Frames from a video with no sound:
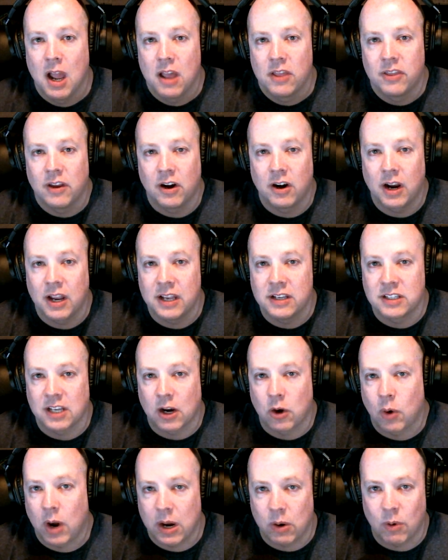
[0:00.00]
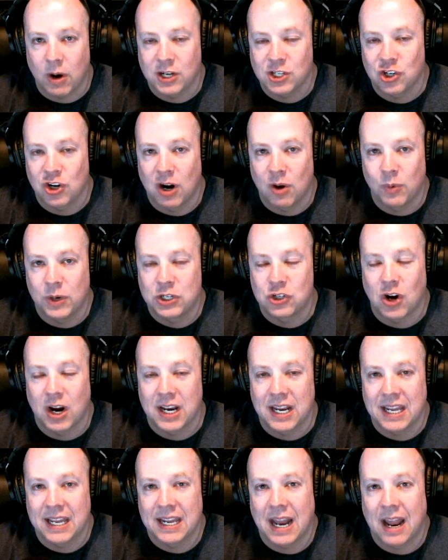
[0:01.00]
There is a great restaurant we try to hit